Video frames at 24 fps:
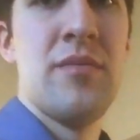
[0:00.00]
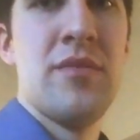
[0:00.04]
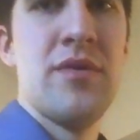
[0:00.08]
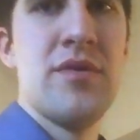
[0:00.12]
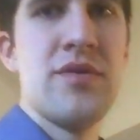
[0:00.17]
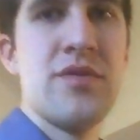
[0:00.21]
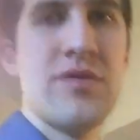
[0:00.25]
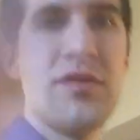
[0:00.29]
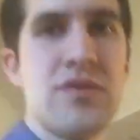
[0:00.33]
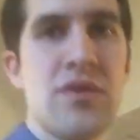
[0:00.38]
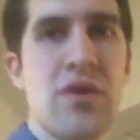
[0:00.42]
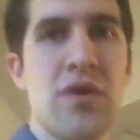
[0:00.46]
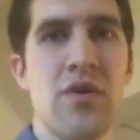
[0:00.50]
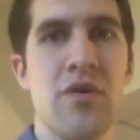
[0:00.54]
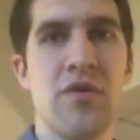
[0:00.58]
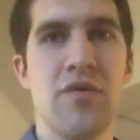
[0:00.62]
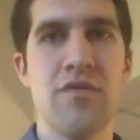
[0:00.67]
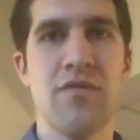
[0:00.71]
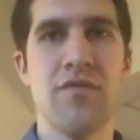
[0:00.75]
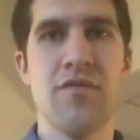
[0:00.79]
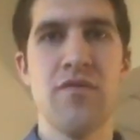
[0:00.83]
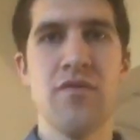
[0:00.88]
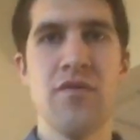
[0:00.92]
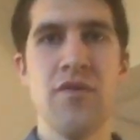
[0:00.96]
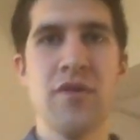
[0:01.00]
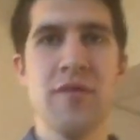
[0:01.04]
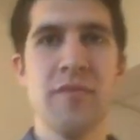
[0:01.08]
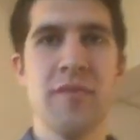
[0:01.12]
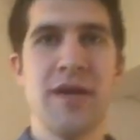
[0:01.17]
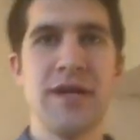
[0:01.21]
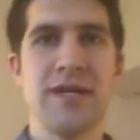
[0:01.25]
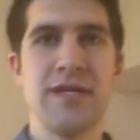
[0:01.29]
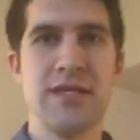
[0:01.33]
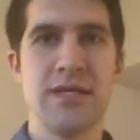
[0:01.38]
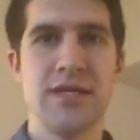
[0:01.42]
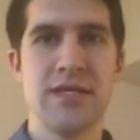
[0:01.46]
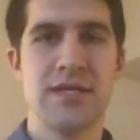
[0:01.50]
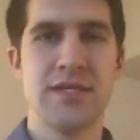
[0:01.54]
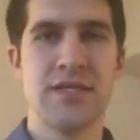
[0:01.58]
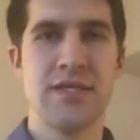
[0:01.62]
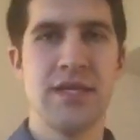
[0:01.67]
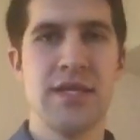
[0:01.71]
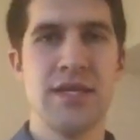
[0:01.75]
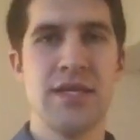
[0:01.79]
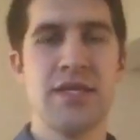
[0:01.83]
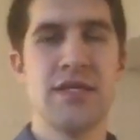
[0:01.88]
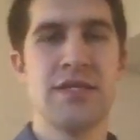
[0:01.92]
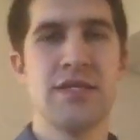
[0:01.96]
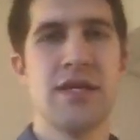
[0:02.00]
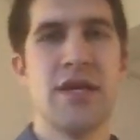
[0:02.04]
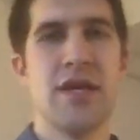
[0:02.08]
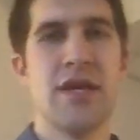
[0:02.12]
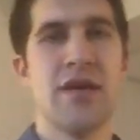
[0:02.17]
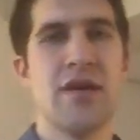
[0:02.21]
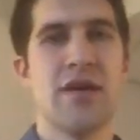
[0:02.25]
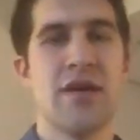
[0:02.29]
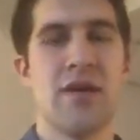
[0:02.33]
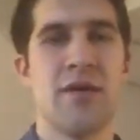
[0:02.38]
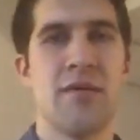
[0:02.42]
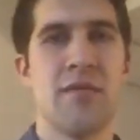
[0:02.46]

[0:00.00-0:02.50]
So for my détaché,